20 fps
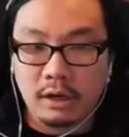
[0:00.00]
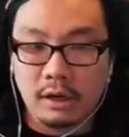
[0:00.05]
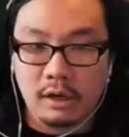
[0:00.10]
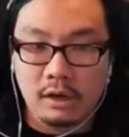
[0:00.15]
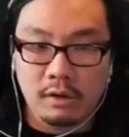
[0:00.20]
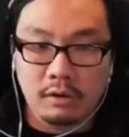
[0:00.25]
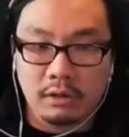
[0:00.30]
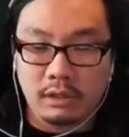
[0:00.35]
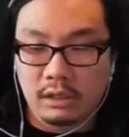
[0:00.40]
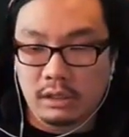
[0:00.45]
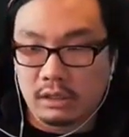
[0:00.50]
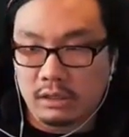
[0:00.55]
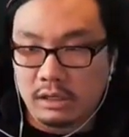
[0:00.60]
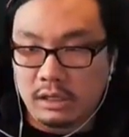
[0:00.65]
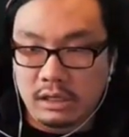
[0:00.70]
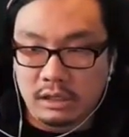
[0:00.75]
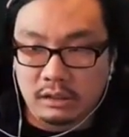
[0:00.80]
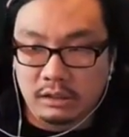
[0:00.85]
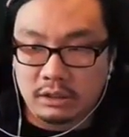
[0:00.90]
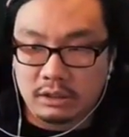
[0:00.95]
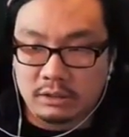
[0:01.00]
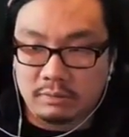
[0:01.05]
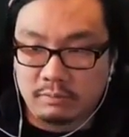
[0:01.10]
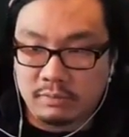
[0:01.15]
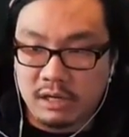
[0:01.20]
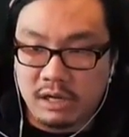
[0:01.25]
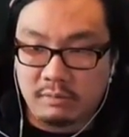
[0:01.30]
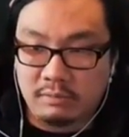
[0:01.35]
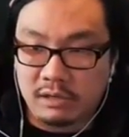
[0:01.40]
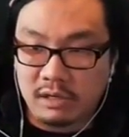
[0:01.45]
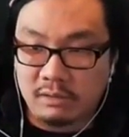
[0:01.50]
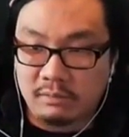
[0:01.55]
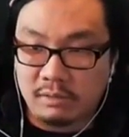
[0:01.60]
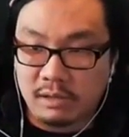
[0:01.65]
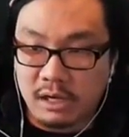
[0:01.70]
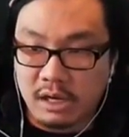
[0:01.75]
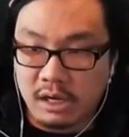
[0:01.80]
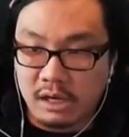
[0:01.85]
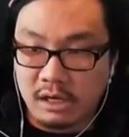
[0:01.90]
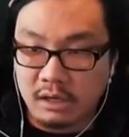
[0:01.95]
oh, the English, blah, blah,
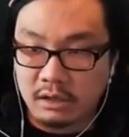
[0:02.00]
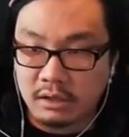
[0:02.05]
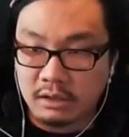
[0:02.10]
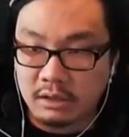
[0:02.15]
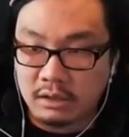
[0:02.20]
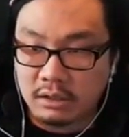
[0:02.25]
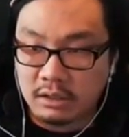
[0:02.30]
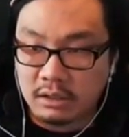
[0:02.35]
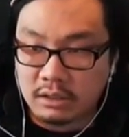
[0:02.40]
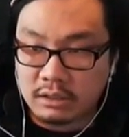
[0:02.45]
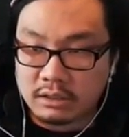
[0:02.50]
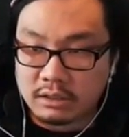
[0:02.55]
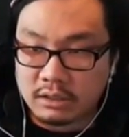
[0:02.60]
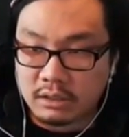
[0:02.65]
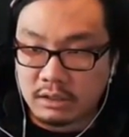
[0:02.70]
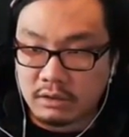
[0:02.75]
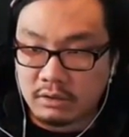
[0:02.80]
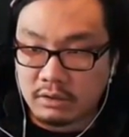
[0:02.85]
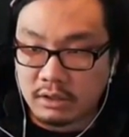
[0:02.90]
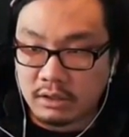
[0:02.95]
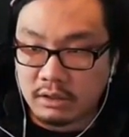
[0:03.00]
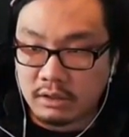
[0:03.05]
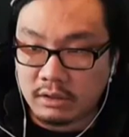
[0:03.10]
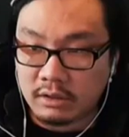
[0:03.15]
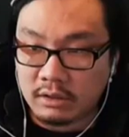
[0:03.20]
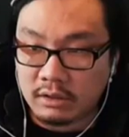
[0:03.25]
blah, etc.